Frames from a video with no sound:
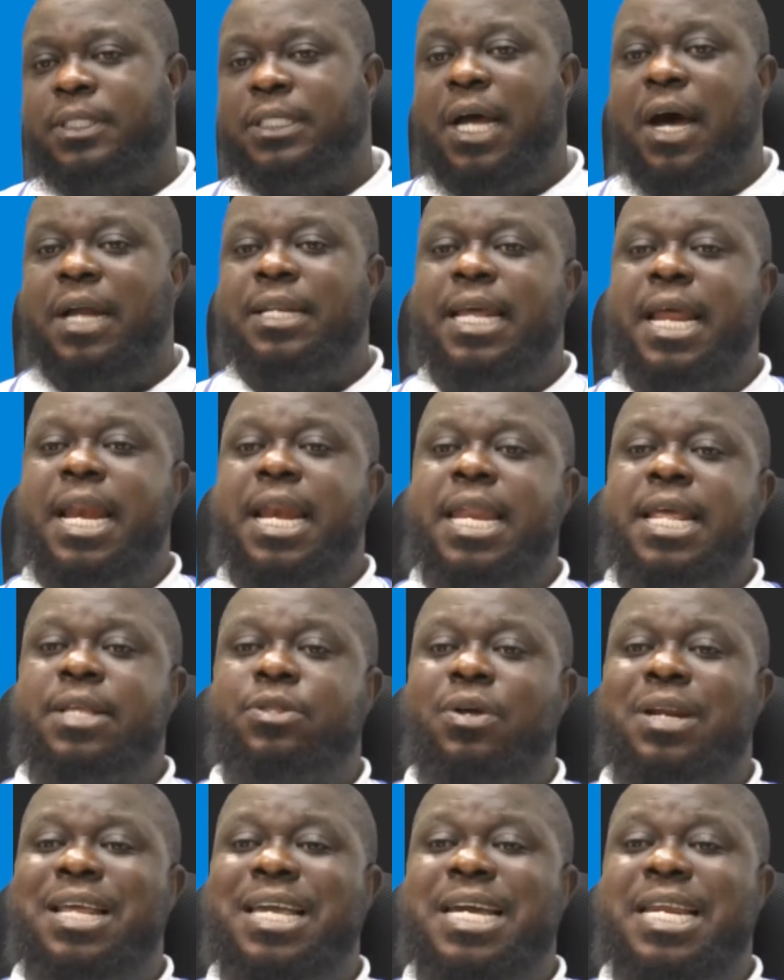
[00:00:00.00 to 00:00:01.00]
Now, they lead
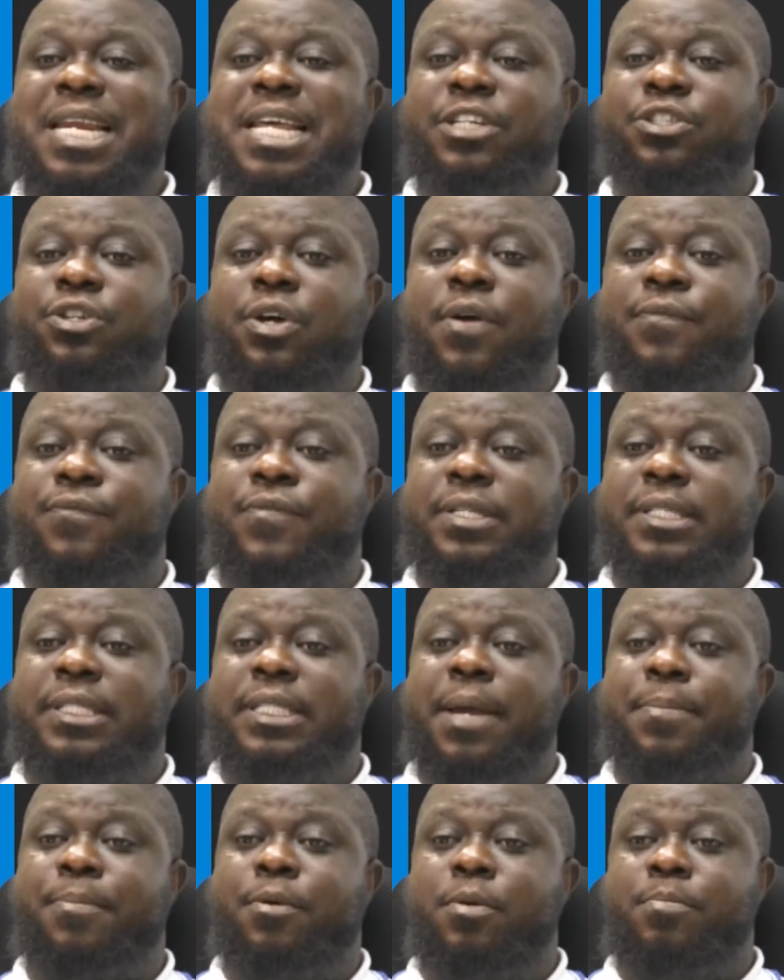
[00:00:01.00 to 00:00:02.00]
to the creation of a
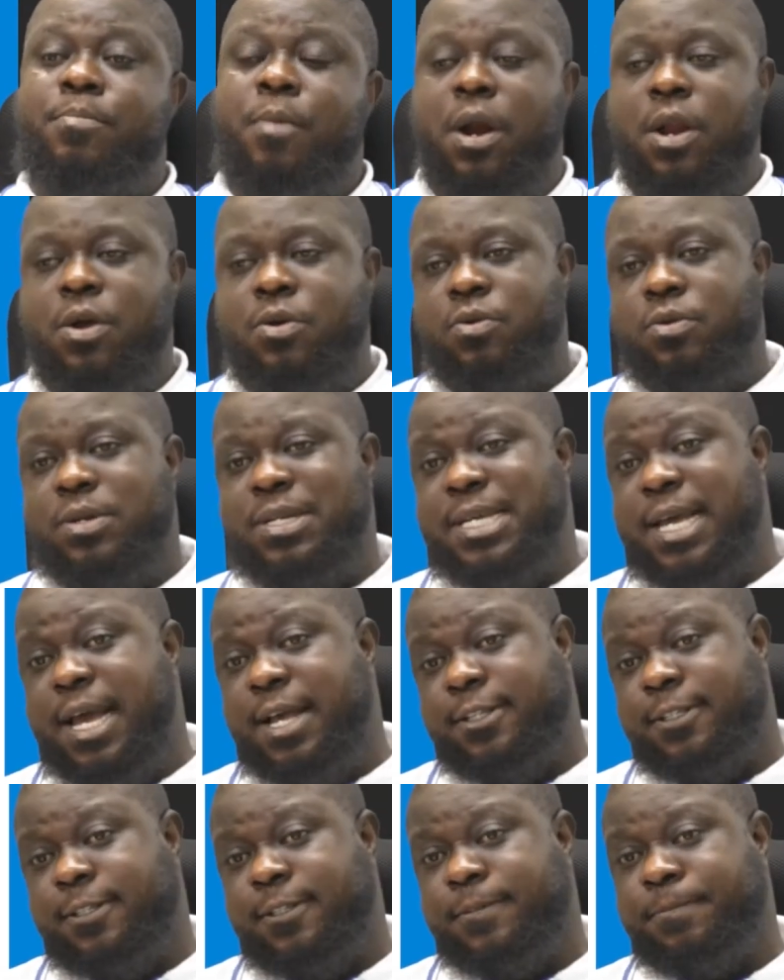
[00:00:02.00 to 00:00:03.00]
stable molecule.
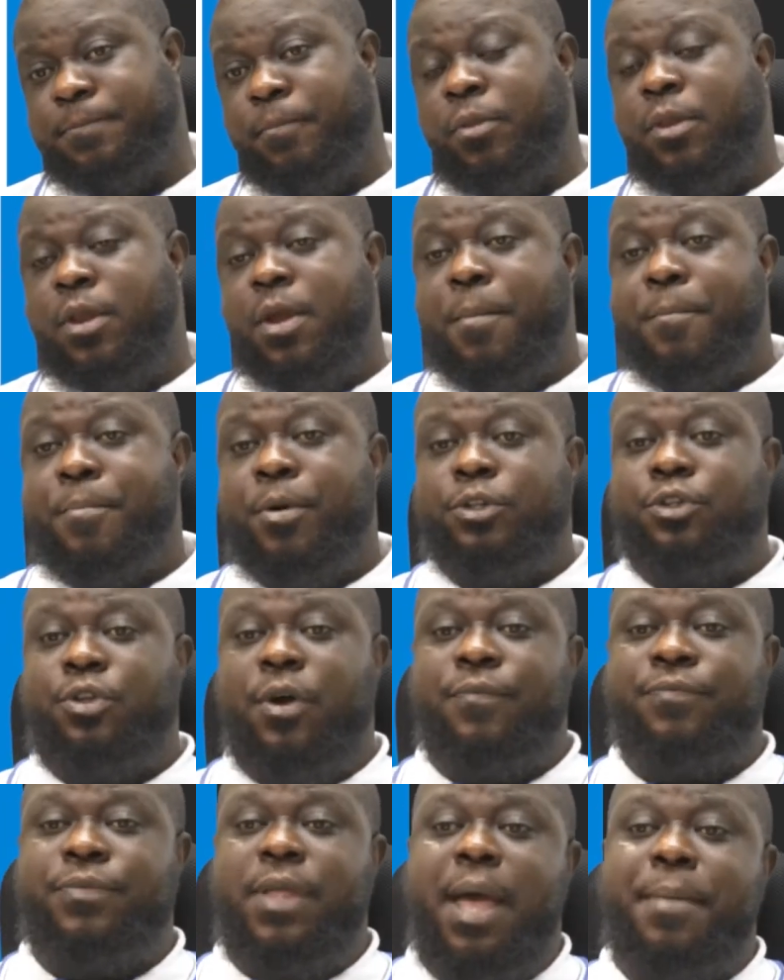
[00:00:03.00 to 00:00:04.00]
Yes. Both
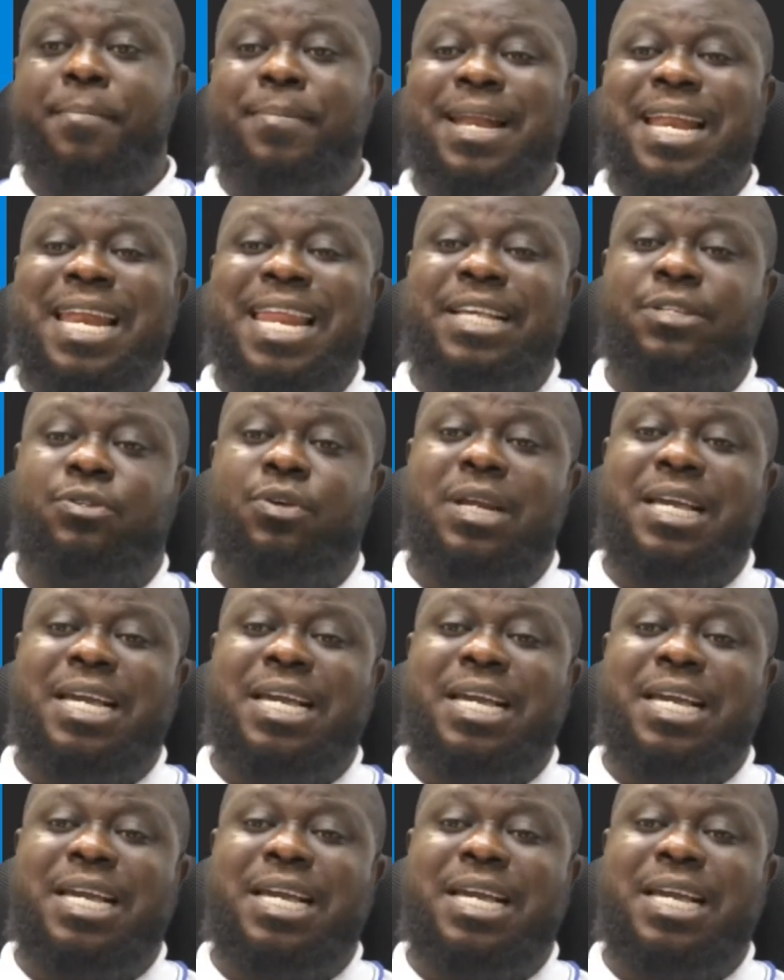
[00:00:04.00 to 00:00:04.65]
of them leads to